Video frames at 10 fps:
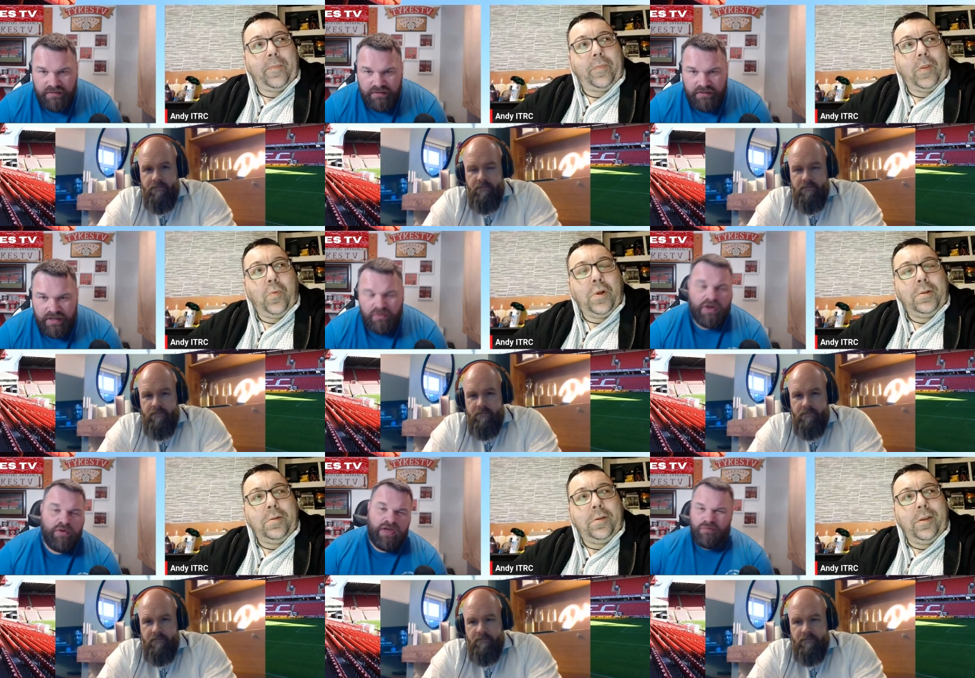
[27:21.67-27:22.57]
Speaker 1: Well,
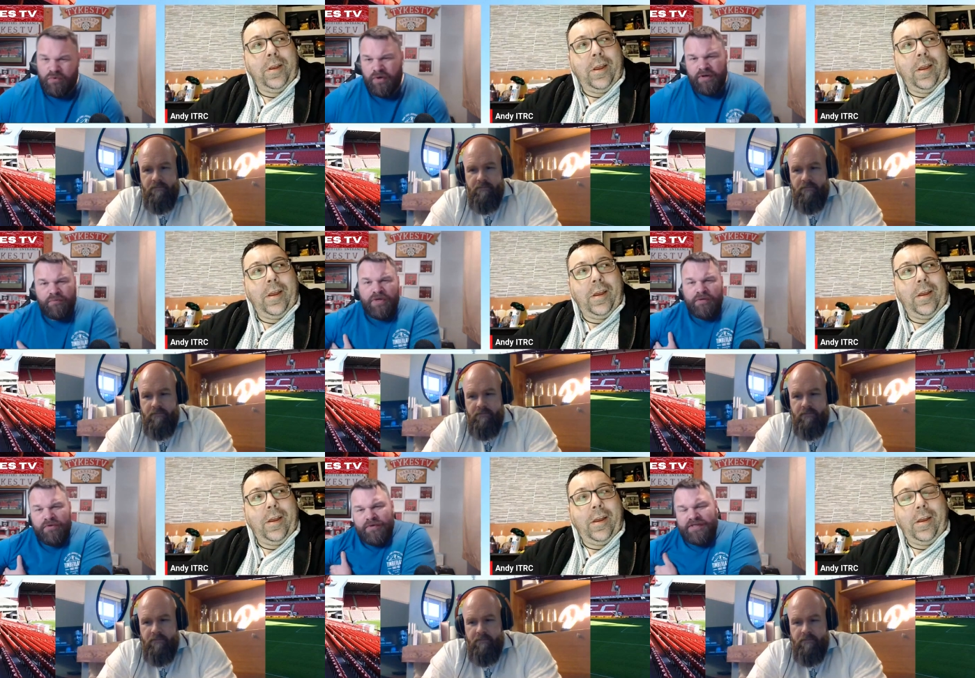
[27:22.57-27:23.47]
I, I, I, I,
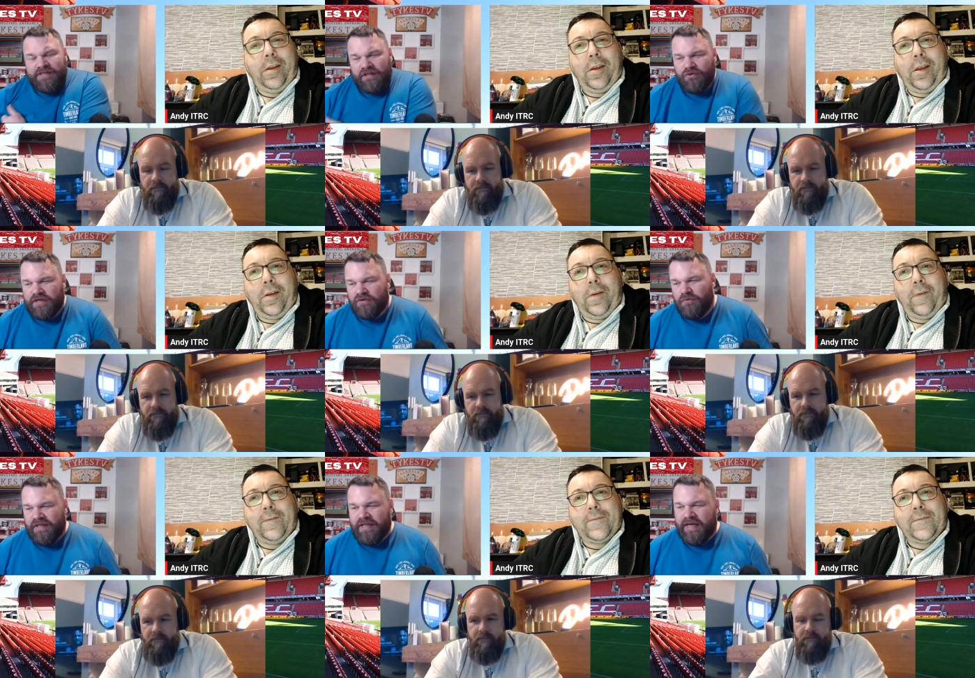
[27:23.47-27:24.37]
when I say losing, I don't
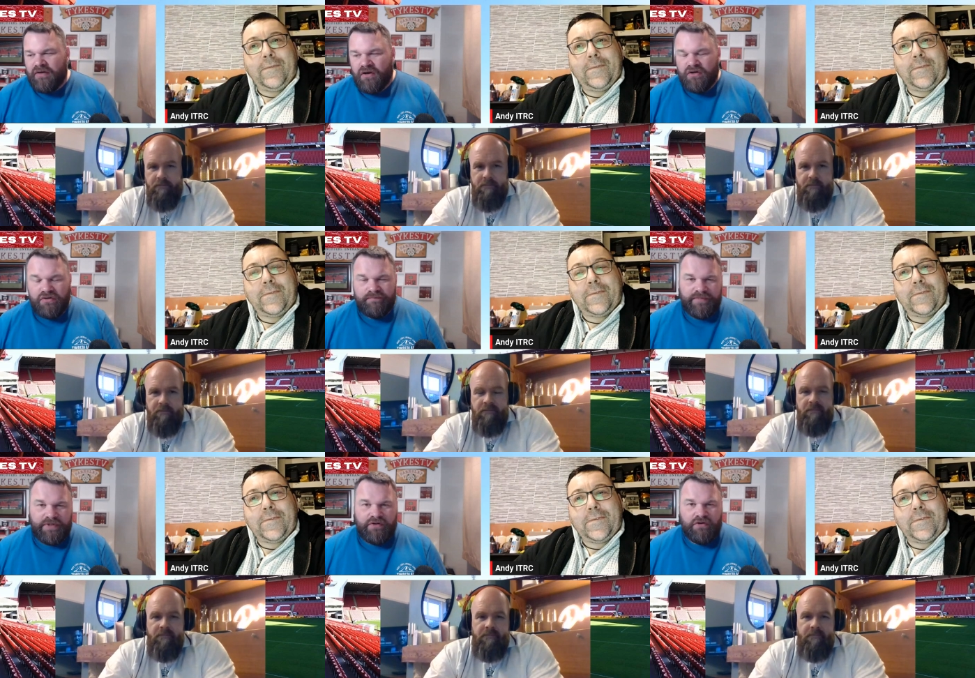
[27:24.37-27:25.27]
mean like, or
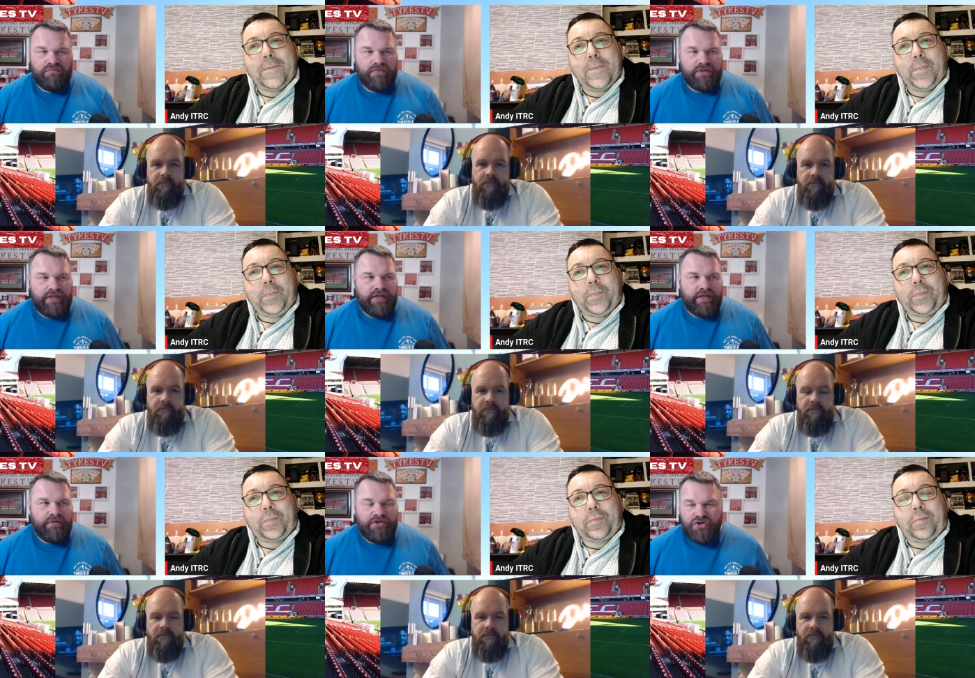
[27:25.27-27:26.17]
you know,
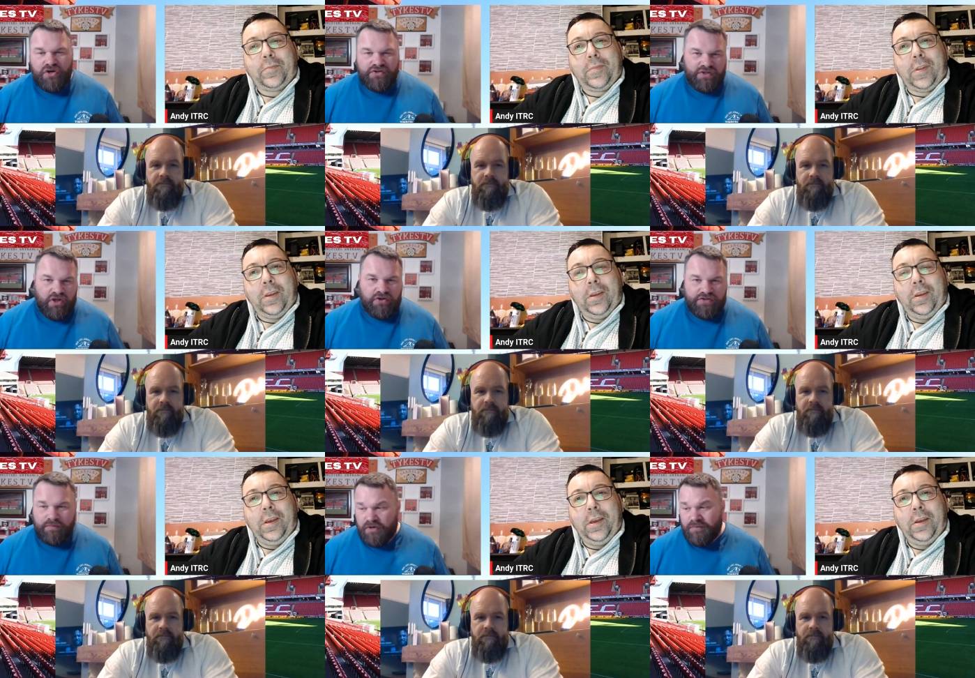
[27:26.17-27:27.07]
uh, a draw is a
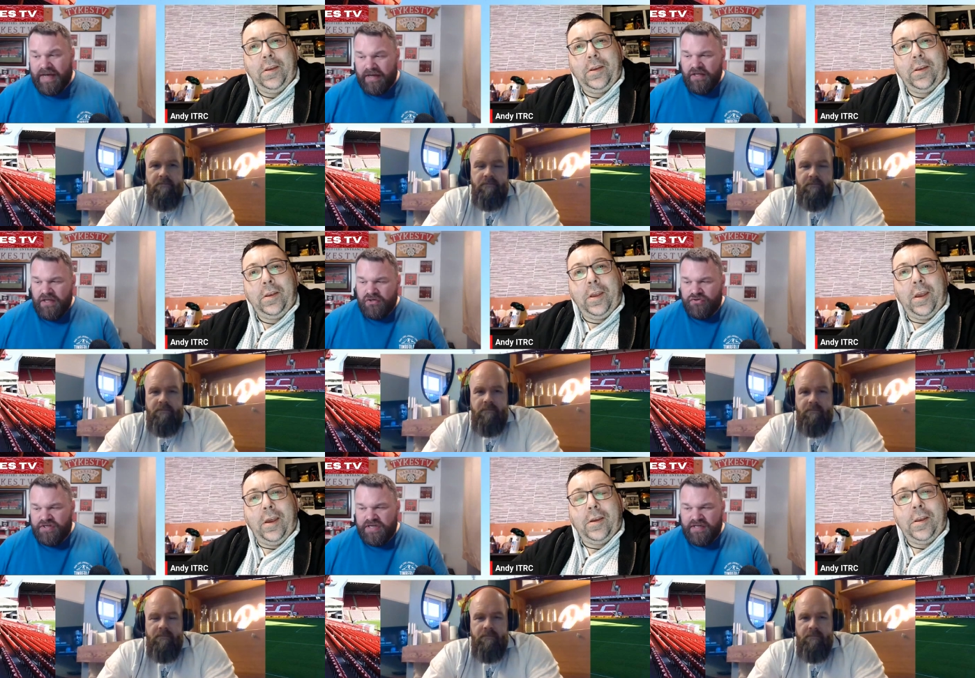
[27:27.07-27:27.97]
loss. I'm on about,
Speaker 2: yeah.
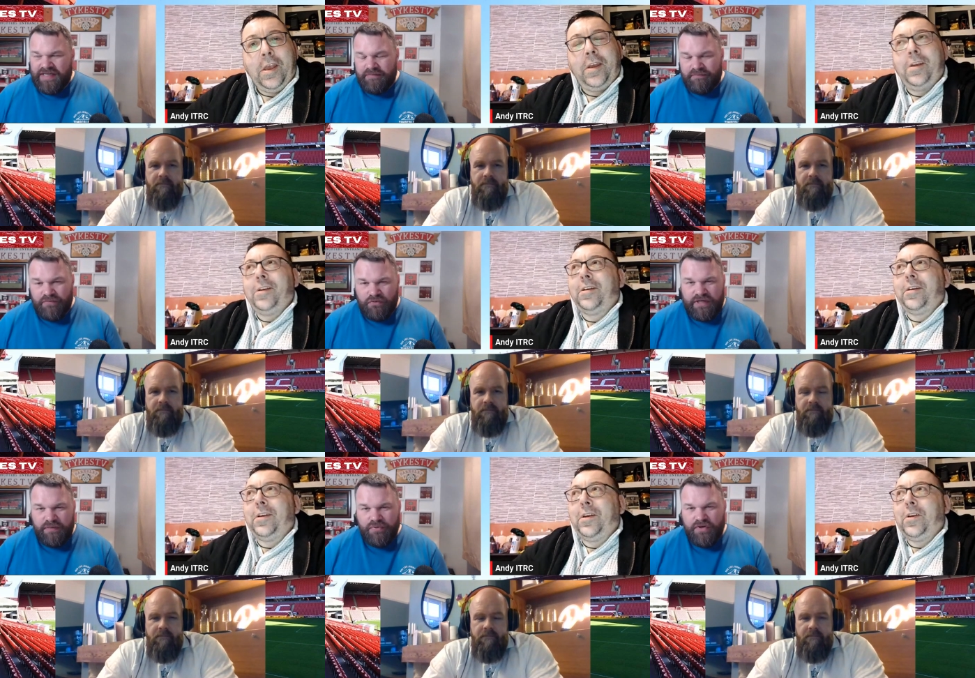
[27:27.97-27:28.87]
Could you see us like lose
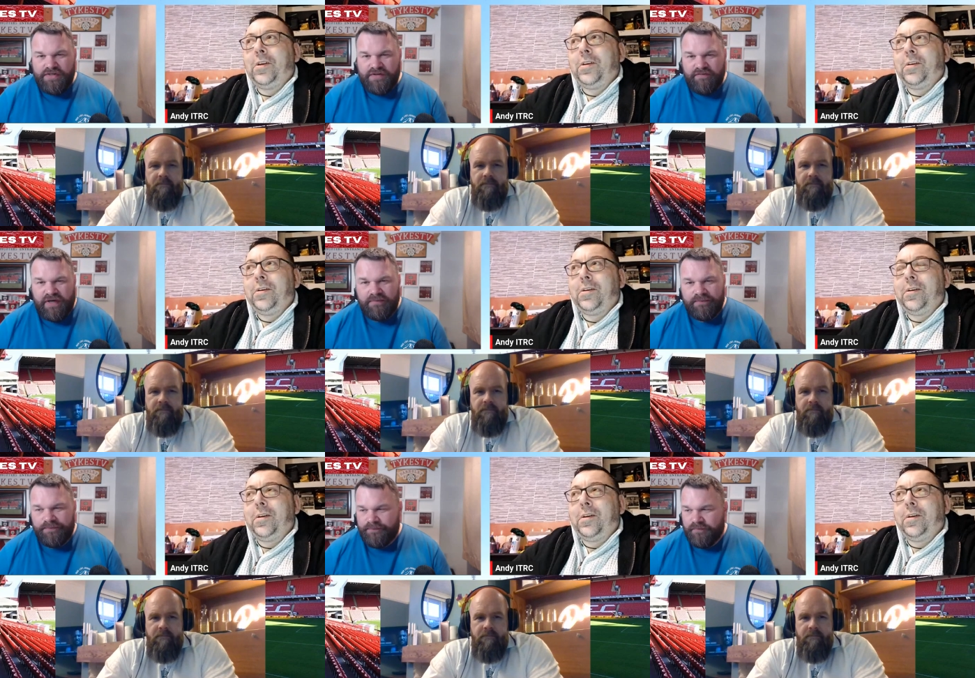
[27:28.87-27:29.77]
any points in that?
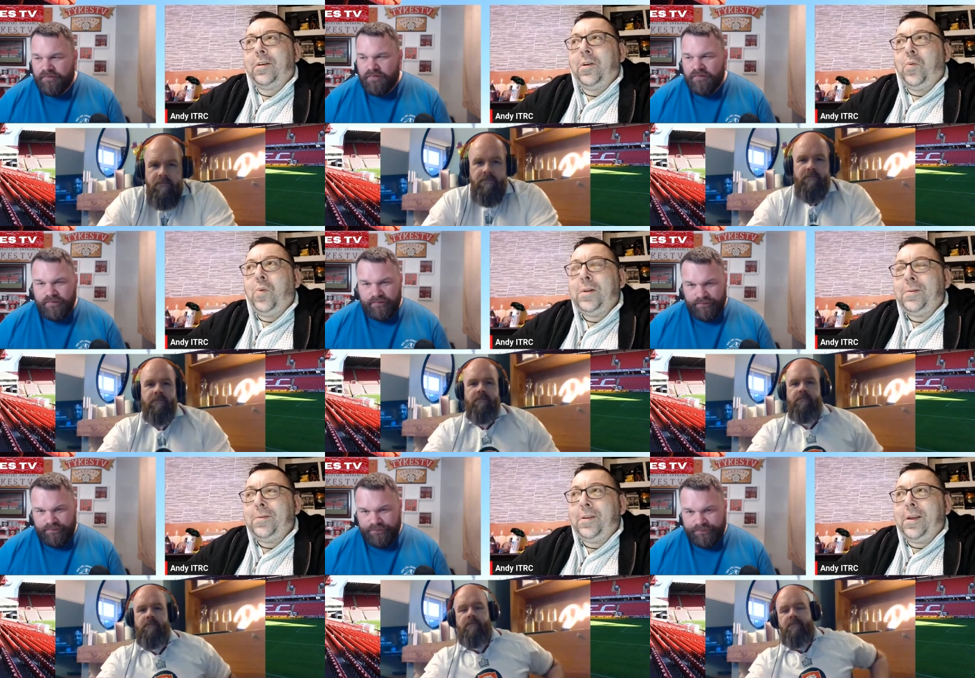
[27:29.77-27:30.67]

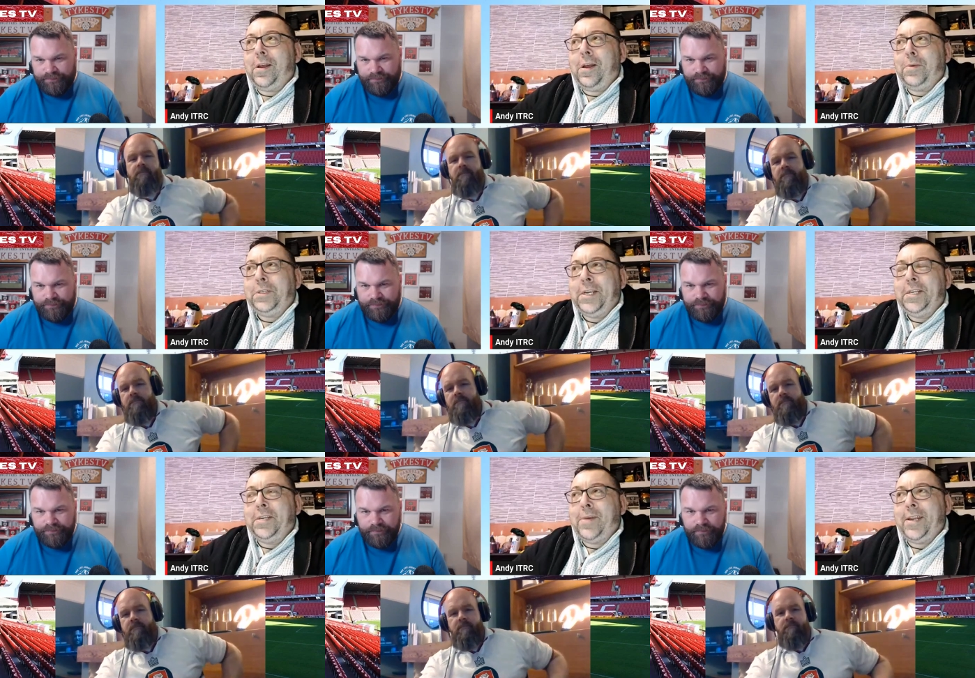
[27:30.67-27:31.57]
Well, I was saying
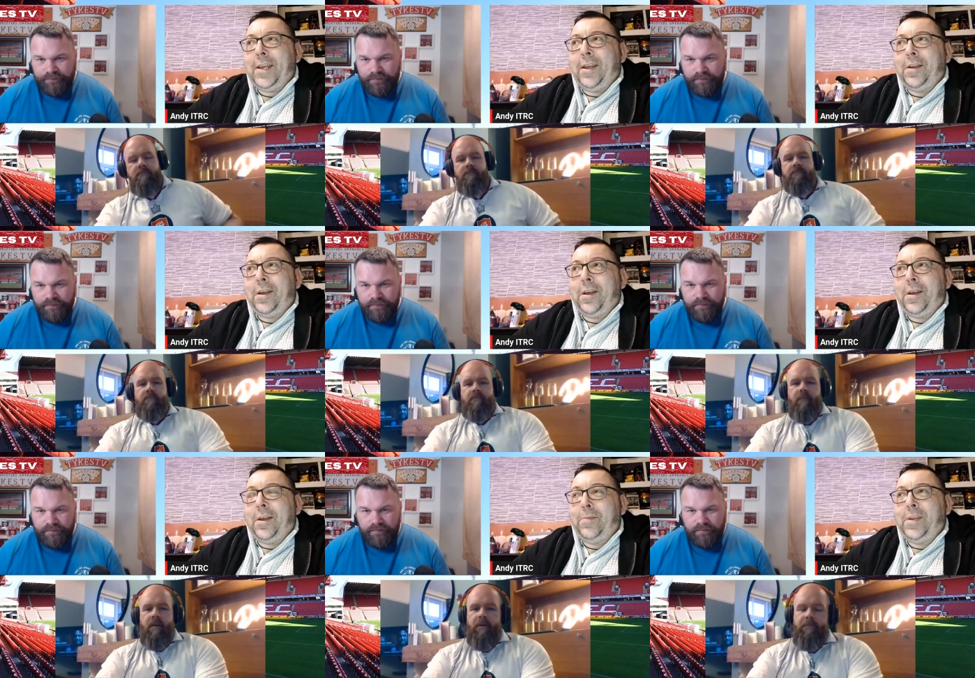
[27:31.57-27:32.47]
to Maddie
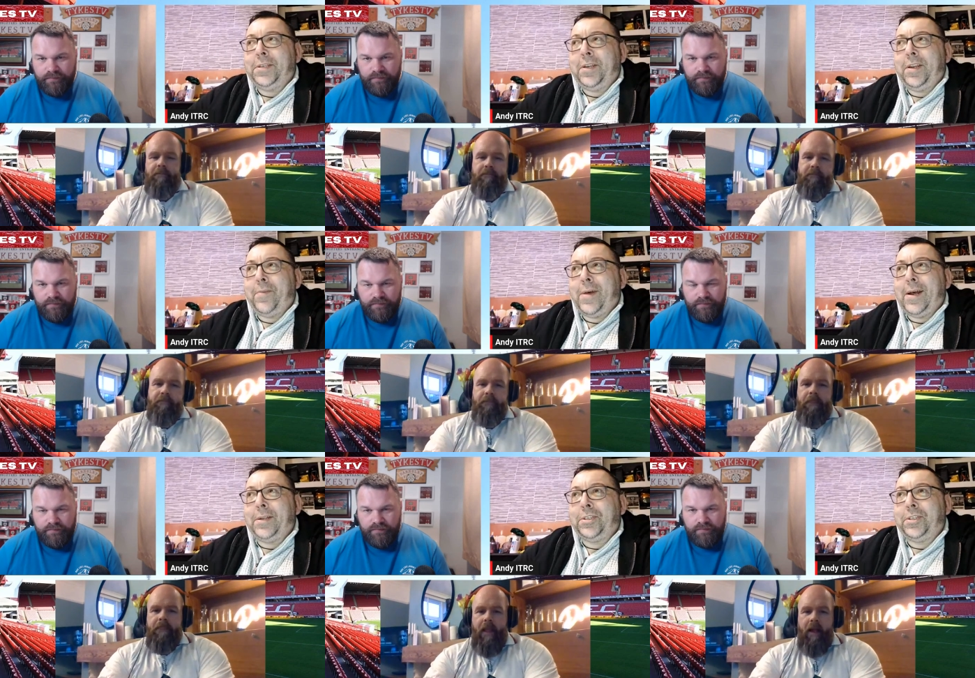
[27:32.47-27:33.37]
um, yesterday at
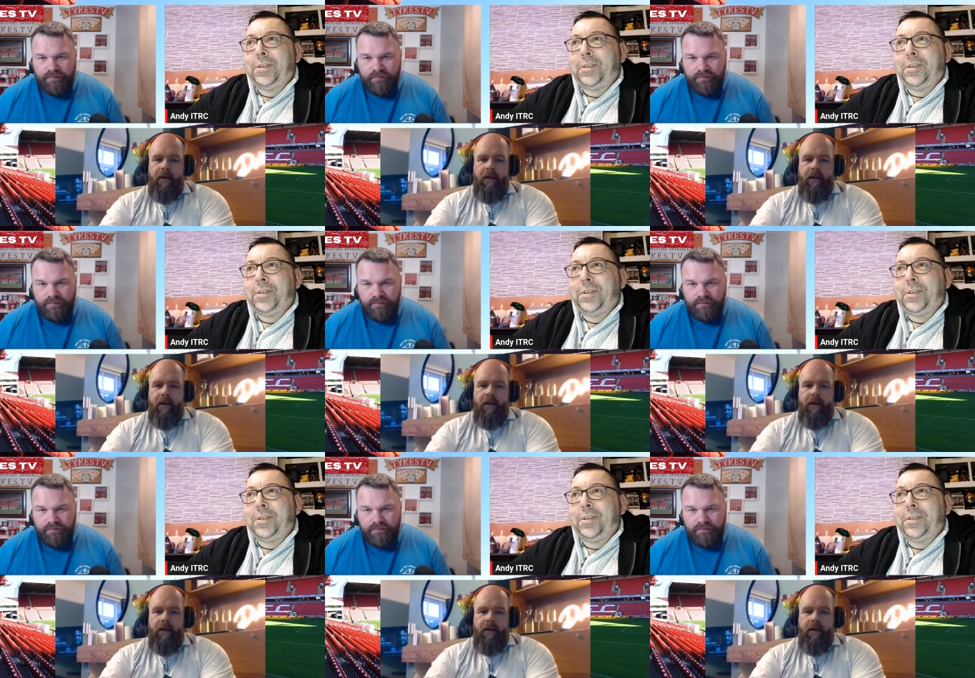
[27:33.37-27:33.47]
match,